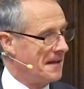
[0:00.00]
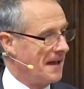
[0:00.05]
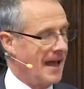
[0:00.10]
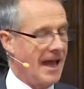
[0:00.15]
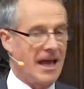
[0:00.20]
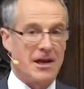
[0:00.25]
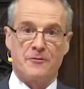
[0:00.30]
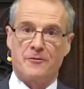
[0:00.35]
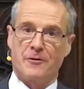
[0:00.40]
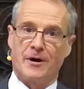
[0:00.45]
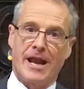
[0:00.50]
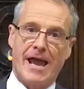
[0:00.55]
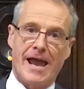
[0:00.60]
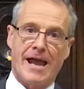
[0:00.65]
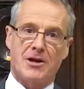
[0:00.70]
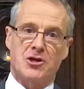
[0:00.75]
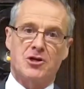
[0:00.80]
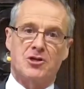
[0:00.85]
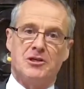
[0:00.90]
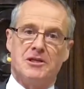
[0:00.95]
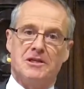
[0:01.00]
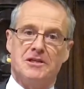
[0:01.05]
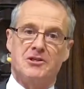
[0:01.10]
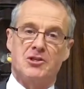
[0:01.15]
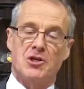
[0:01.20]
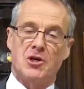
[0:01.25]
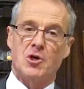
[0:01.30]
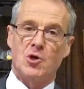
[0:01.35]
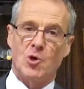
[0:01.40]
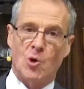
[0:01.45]
and for an action
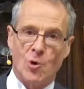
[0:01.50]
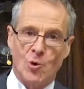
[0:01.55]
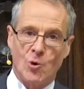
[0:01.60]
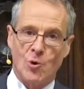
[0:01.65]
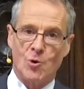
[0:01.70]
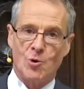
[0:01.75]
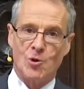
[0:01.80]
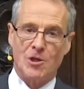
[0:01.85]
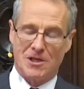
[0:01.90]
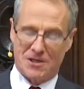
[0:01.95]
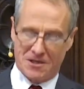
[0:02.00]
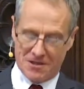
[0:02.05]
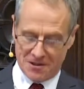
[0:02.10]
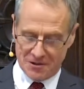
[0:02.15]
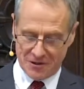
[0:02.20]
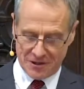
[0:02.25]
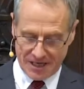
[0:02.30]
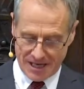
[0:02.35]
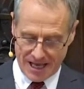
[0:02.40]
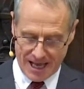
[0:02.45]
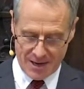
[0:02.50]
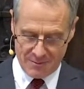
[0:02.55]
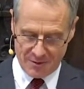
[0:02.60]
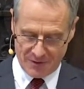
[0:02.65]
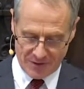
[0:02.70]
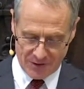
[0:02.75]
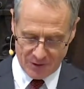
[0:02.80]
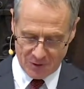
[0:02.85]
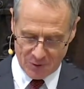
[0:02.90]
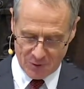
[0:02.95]
to call on the name
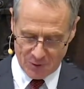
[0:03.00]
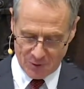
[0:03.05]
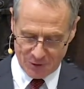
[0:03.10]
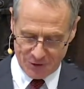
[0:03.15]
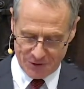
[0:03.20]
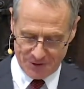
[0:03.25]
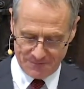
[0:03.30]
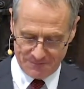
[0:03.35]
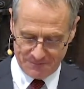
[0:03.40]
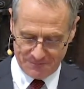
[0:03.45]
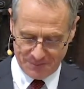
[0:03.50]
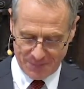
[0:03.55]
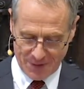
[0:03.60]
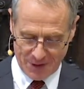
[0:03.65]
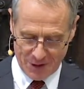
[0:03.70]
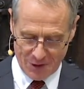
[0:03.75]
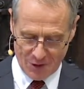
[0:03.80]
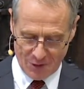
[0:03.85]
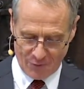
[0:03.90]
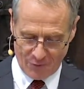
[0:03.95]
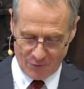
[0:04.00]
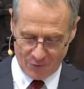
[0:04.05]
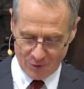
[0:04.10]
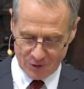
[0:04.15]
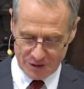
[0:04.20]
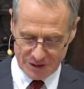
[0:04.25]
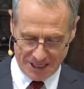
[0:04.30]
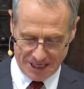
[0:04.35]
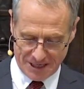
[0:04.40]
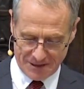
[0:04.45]
of the Lord for
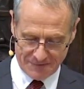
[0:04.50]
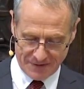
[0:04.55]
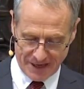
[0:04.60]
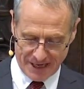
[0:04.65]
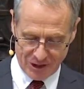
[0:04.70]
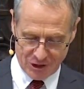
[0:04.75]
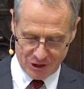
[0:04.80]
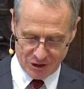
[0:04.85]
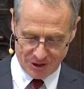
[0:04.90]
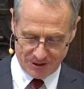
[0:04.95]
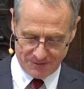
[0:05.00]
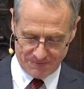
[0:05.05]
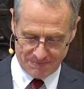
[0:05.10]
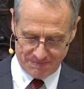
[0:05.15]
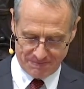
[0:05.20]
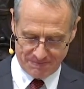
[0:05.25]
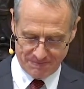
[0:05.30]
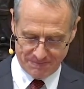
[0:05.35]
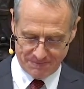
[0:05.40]
salvation.